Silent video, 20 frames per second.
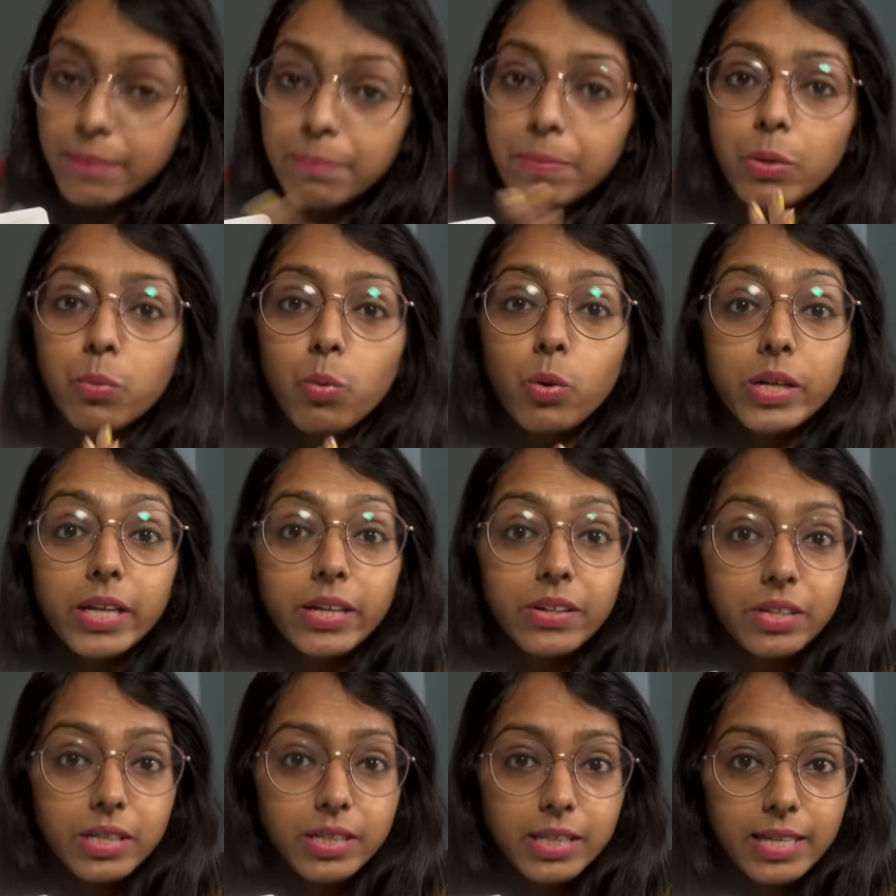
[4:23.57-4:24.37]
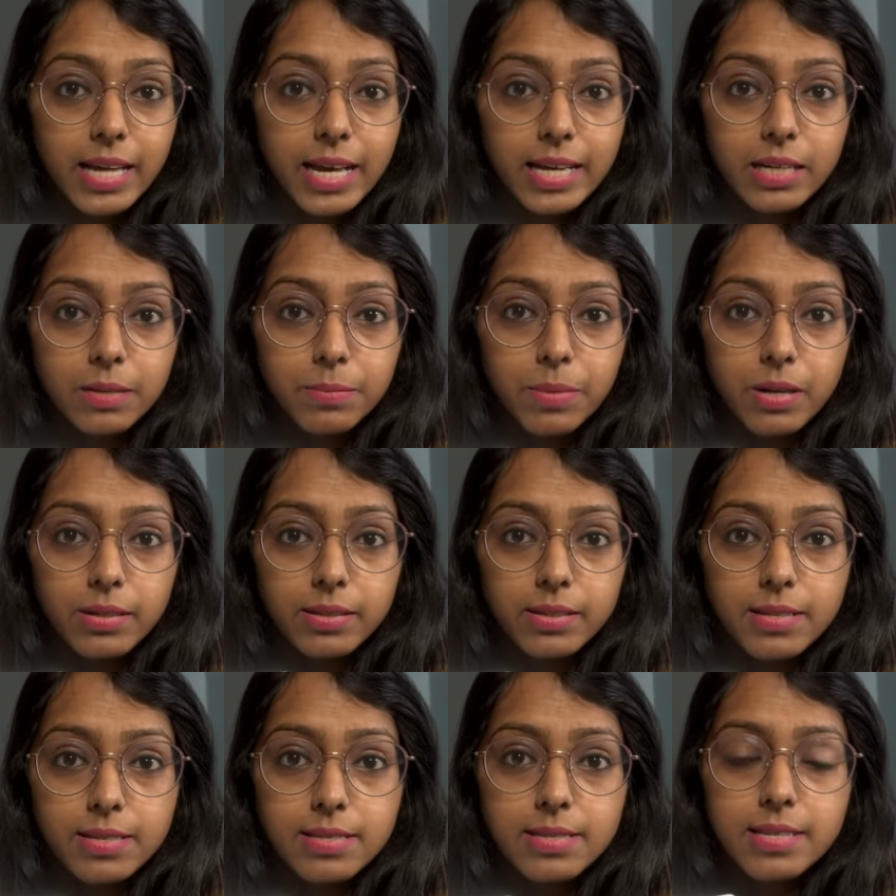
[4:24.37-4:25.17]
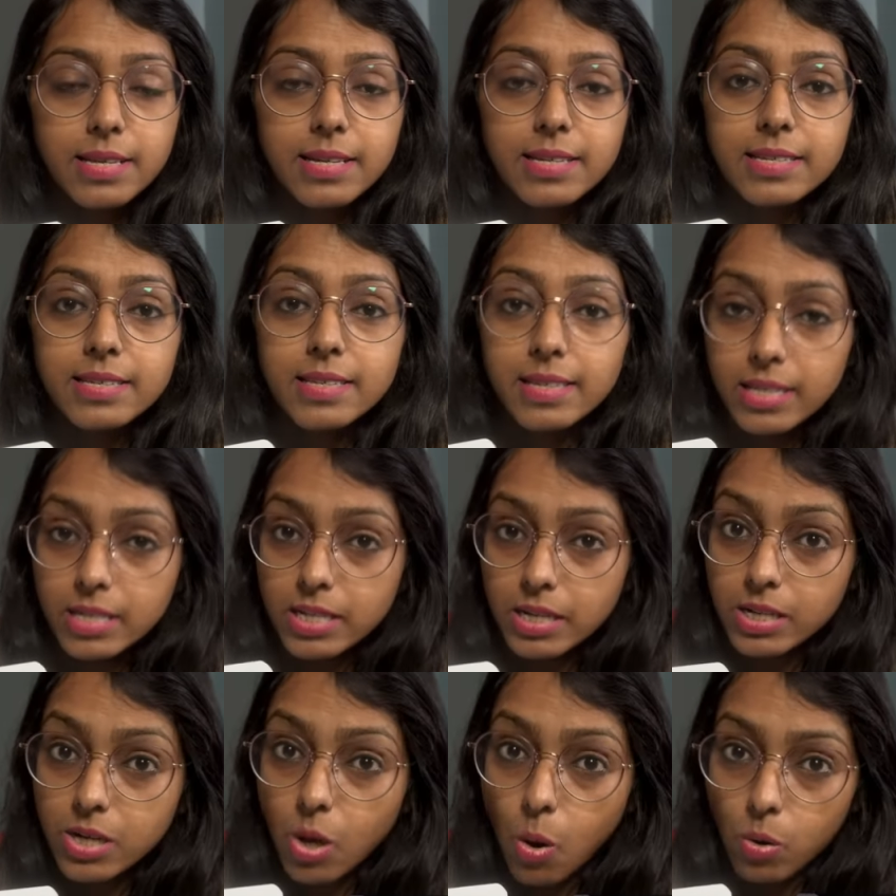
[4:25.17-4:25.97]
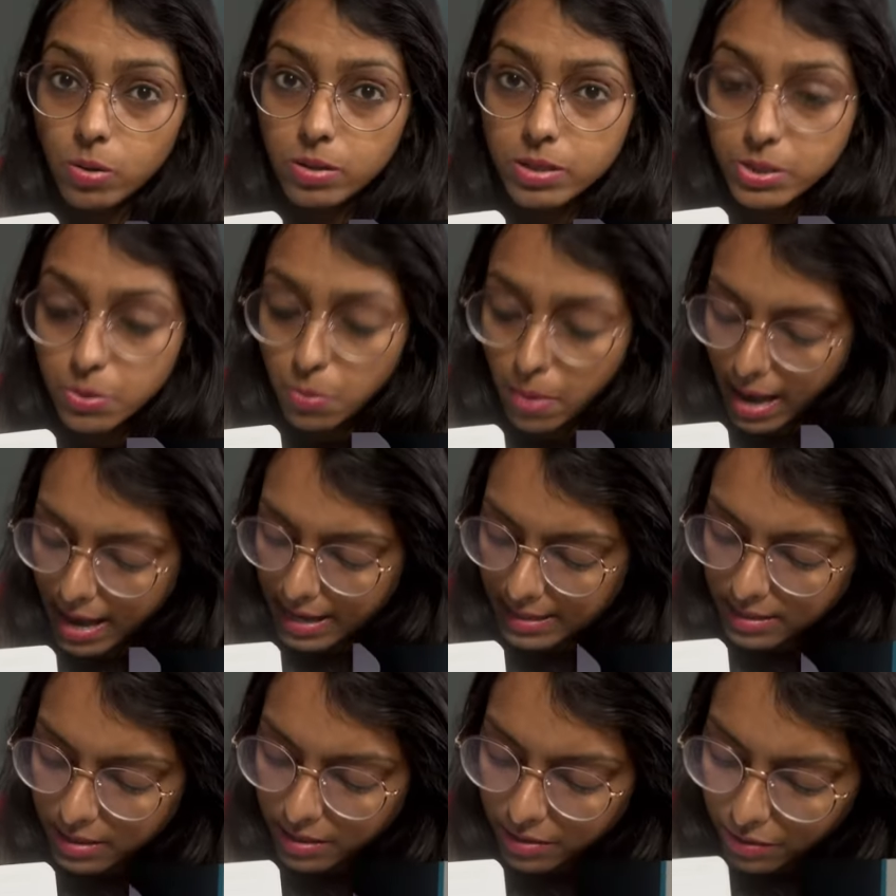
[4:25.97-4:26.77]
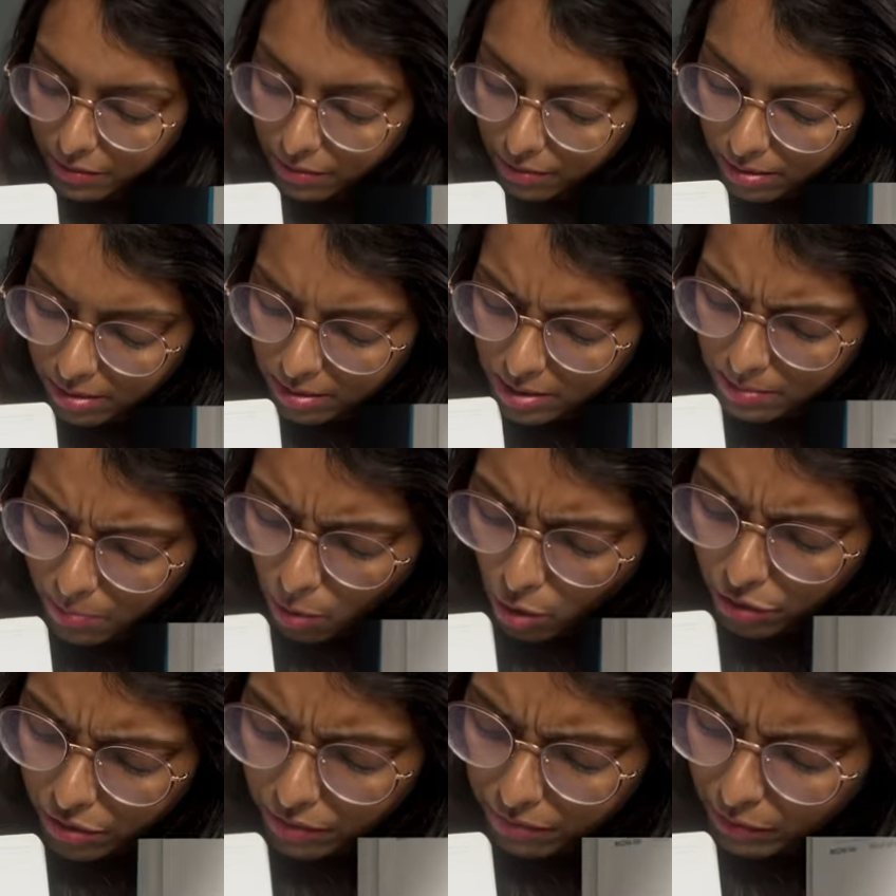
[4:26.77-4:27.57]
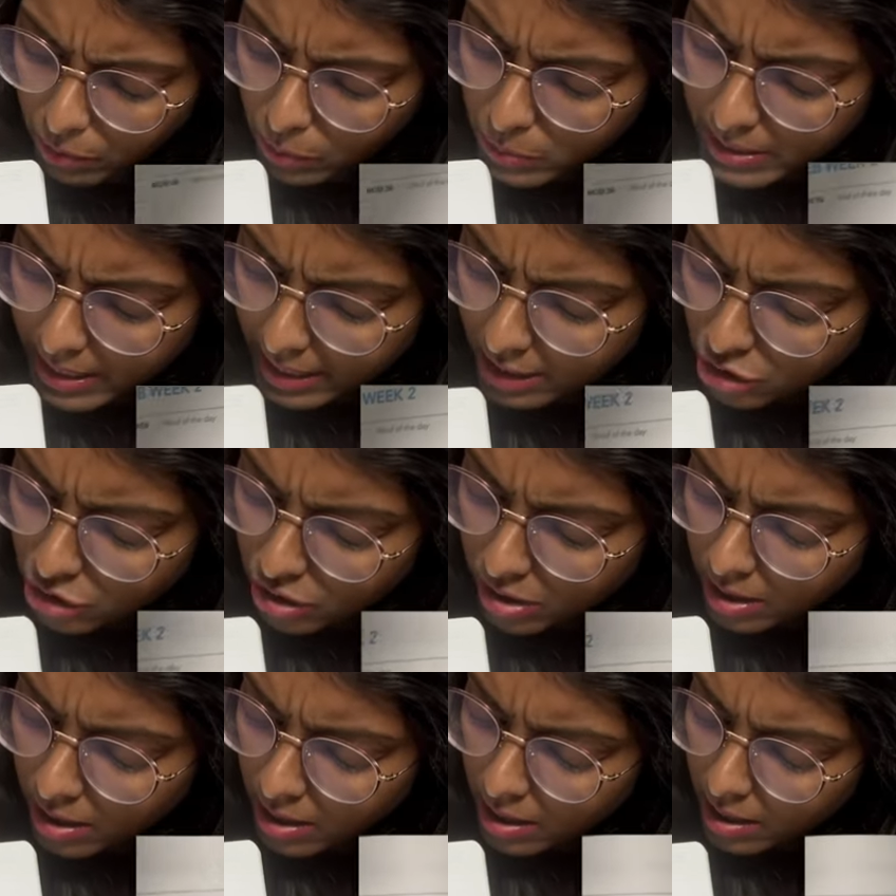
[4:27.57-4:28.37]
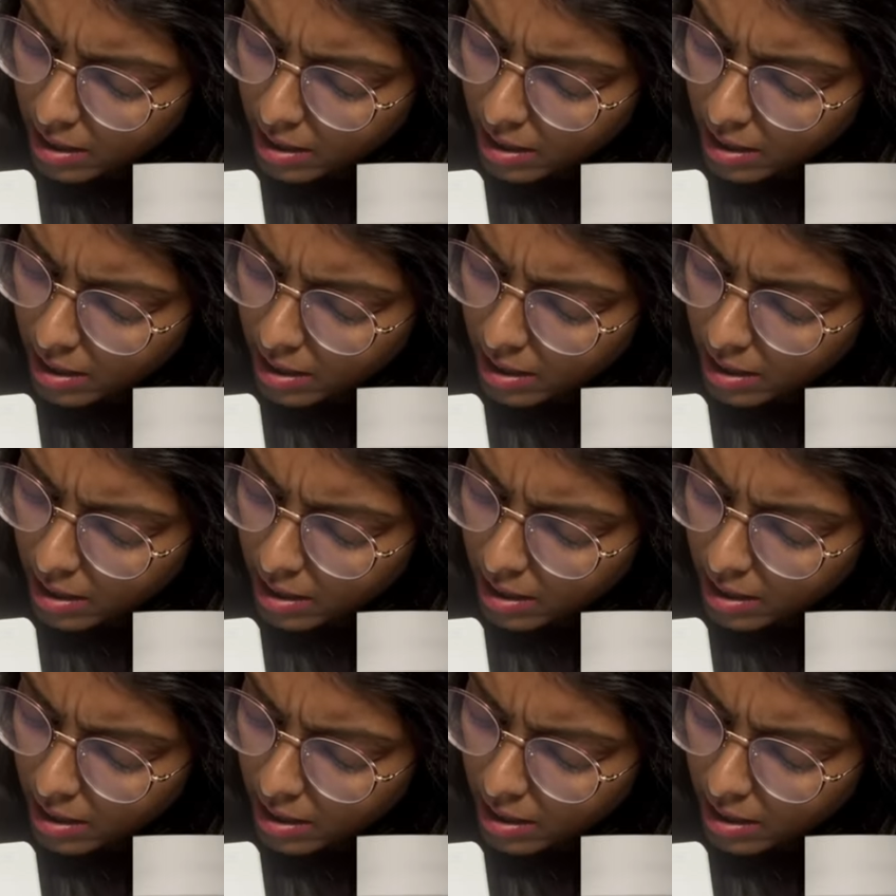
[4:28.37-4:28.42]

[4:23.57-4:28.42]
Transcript: But what I really like about this is it also has a small review section